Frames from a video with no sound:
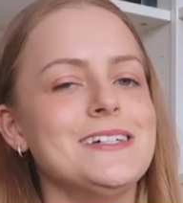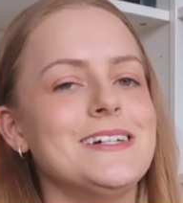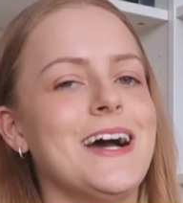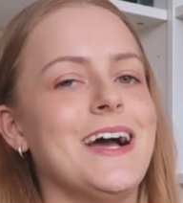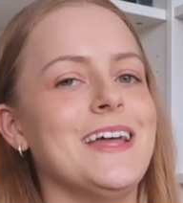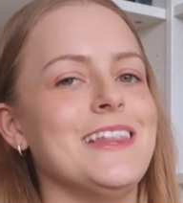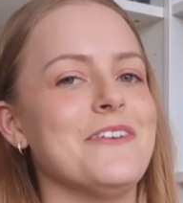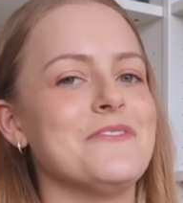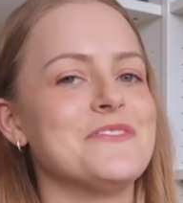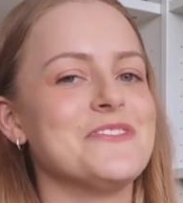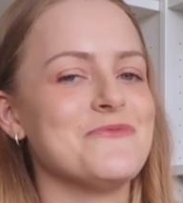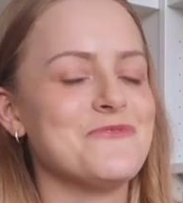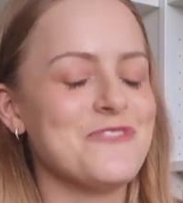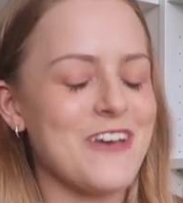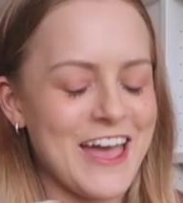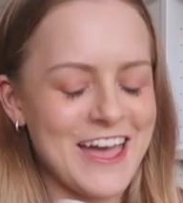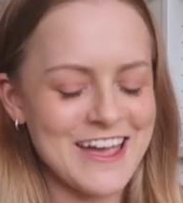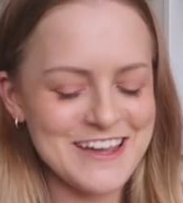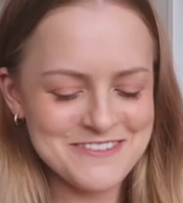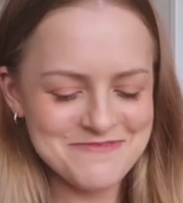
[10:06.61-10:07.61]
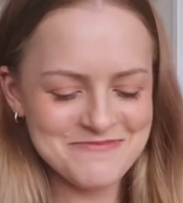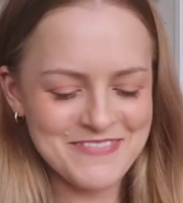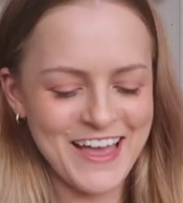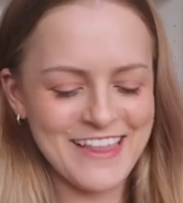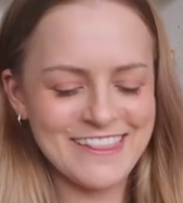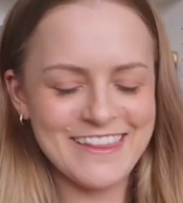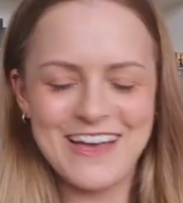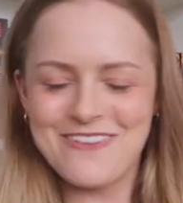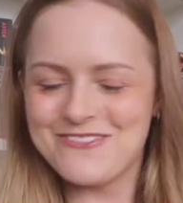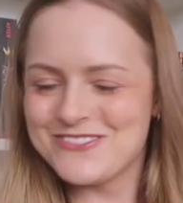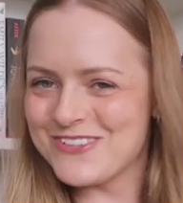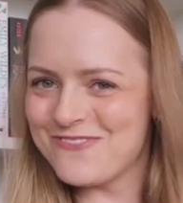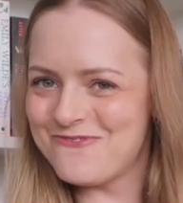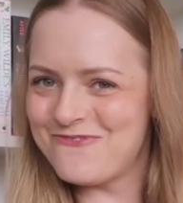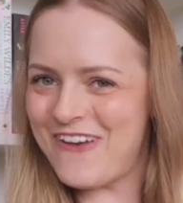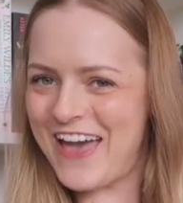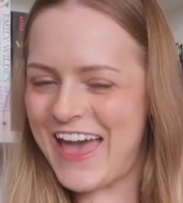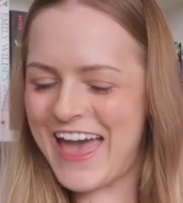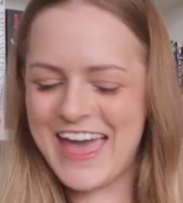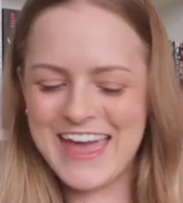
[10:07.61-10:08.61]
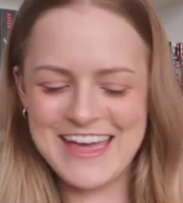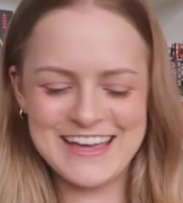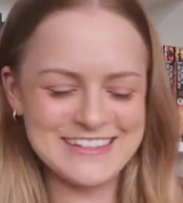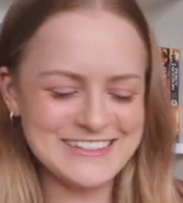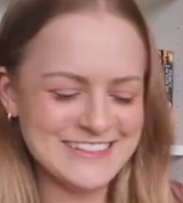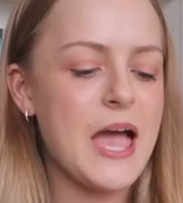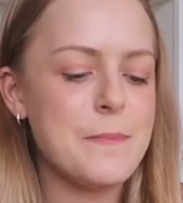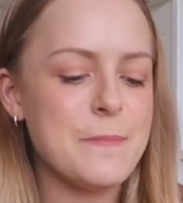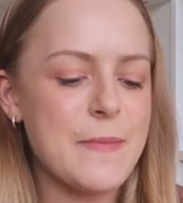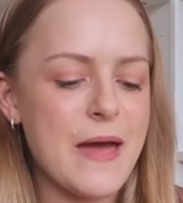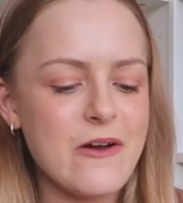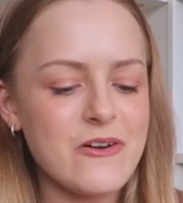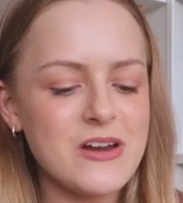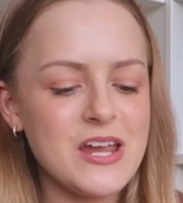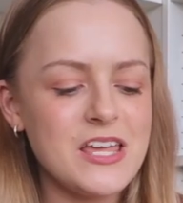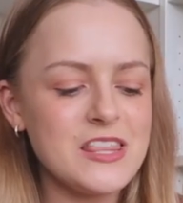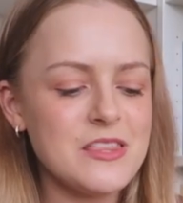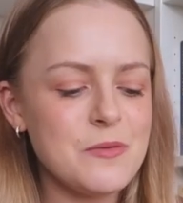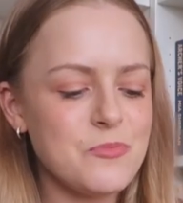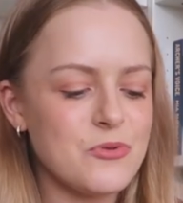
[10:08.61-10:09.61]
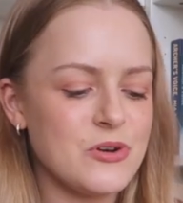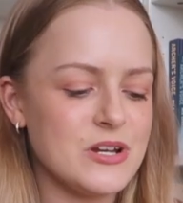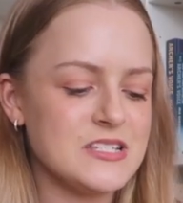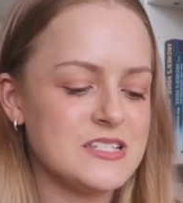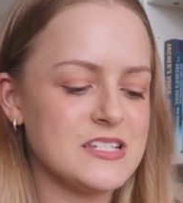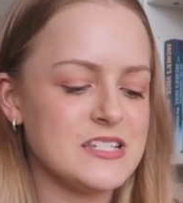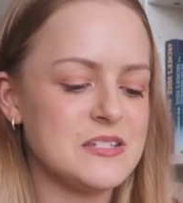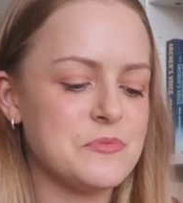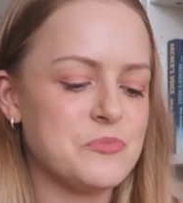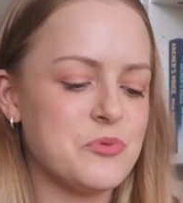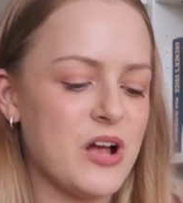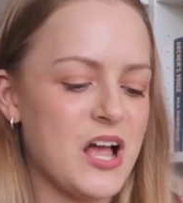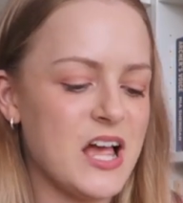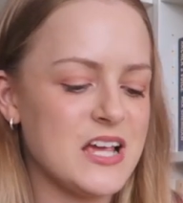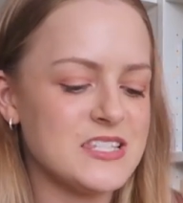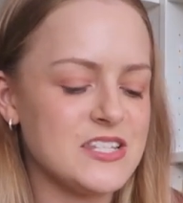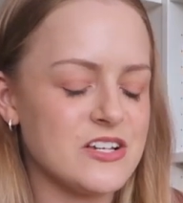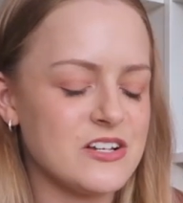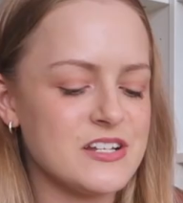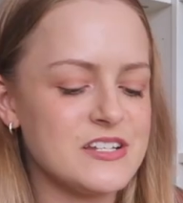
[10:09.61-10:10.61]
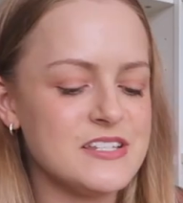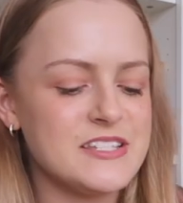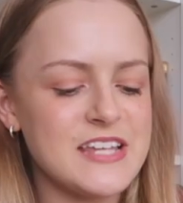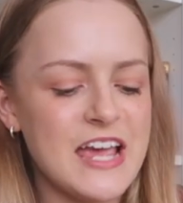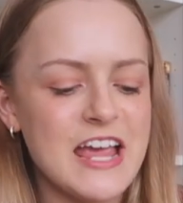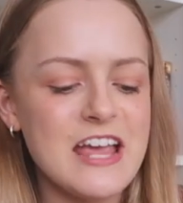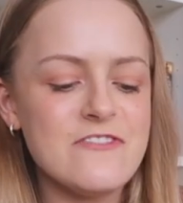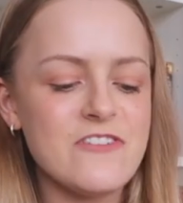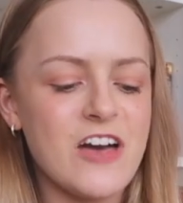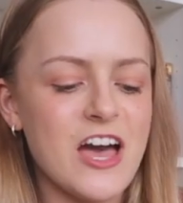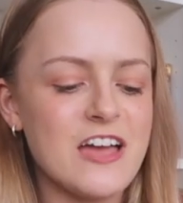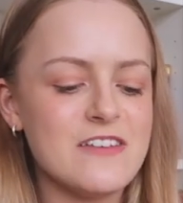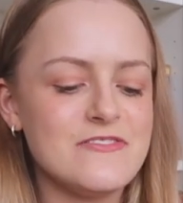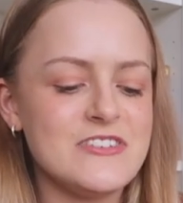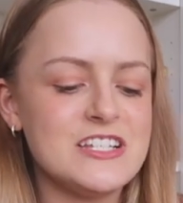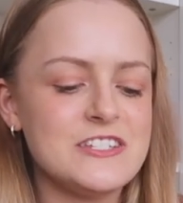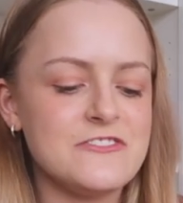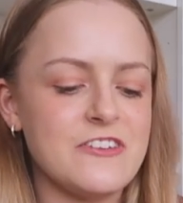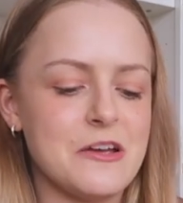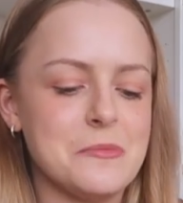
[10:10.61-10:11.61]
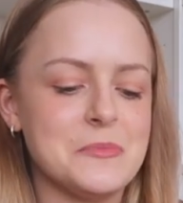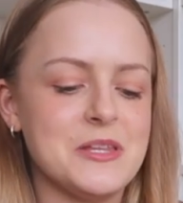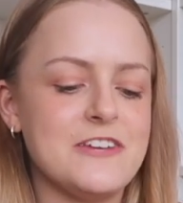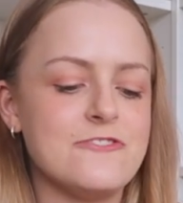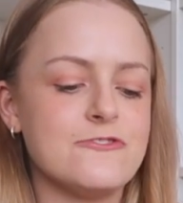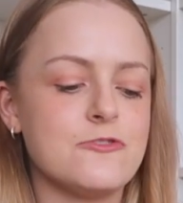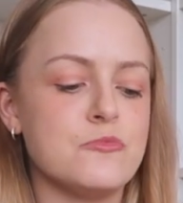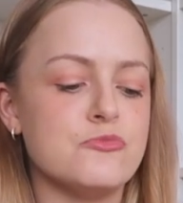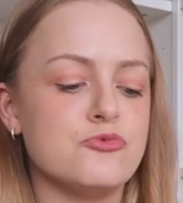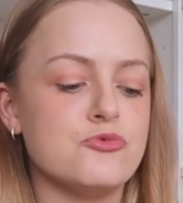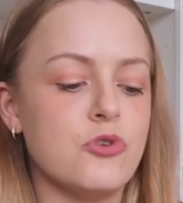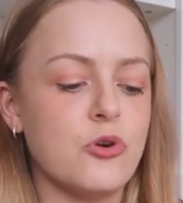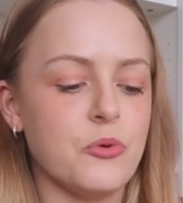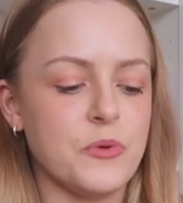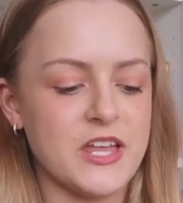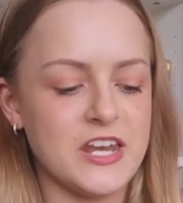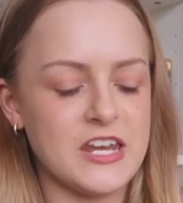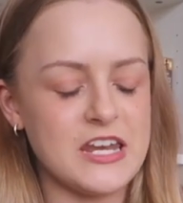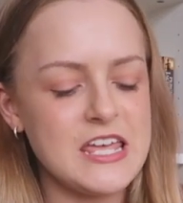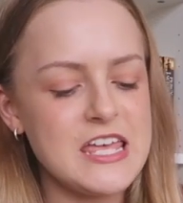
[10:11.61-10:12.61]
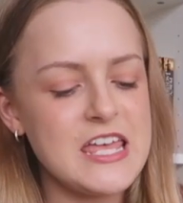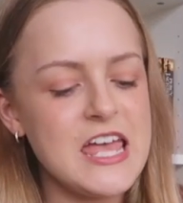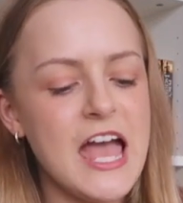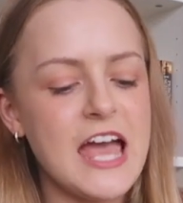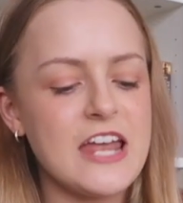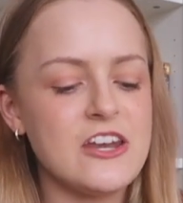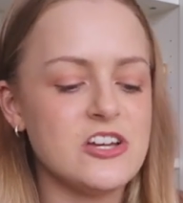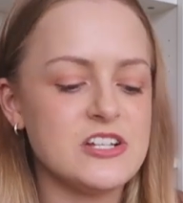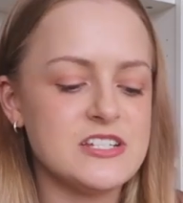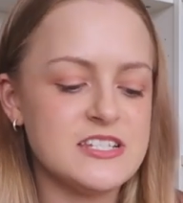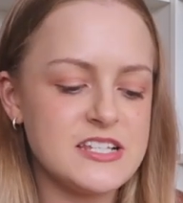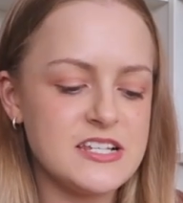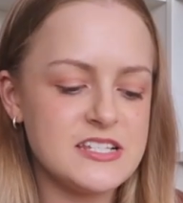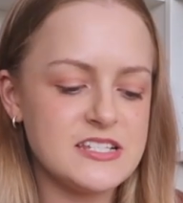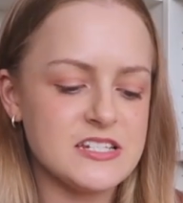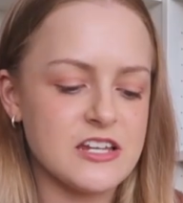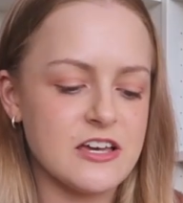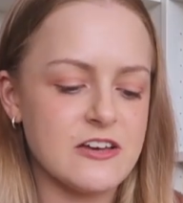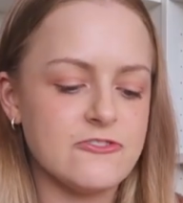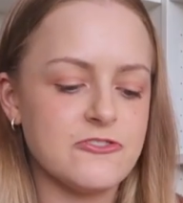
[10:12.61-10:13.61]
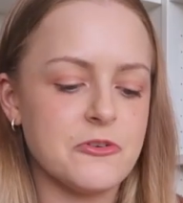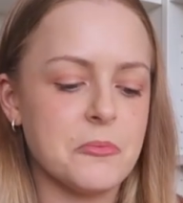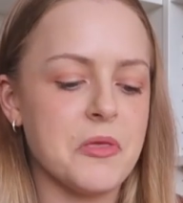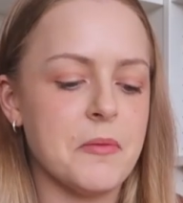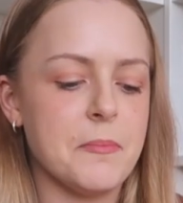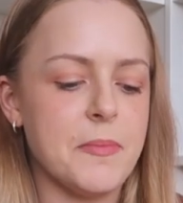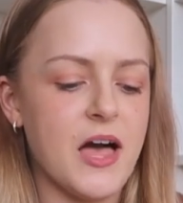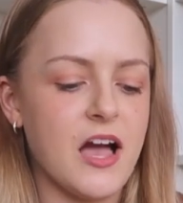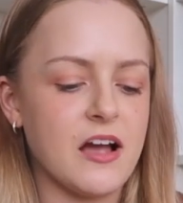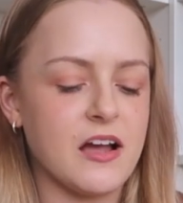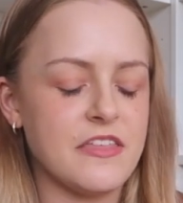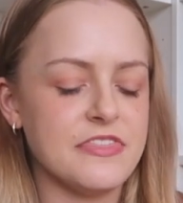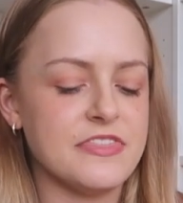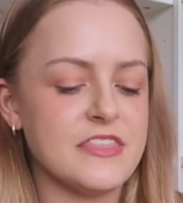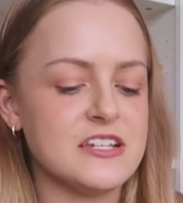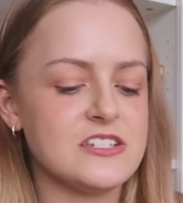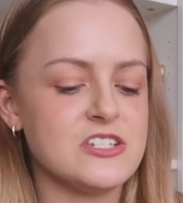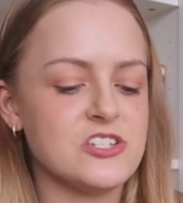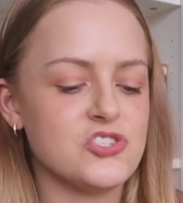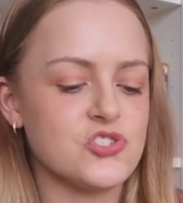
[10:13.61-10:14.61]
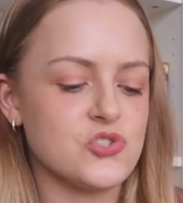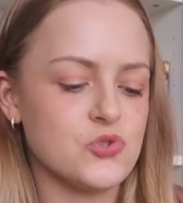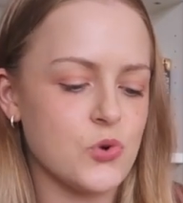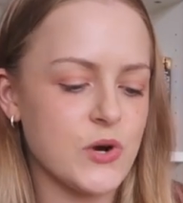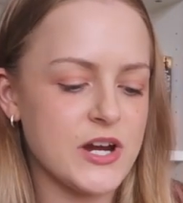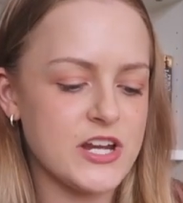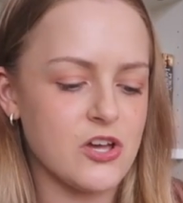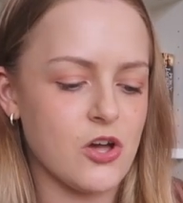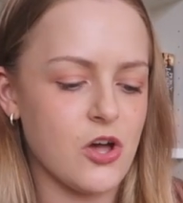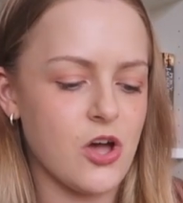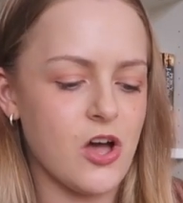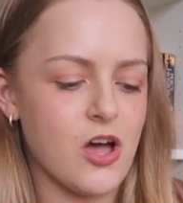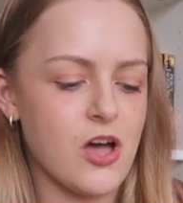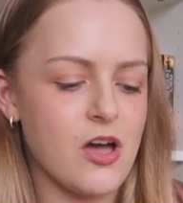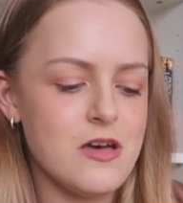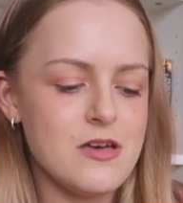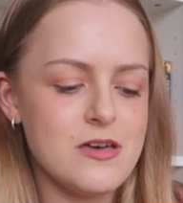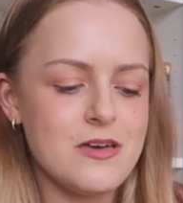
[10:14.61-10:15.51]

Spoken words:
I love some Fae. I love some Fae! And marrying the prince is a prize that could save Ivy's family from ruin and her sister from the bargain that destroyed her.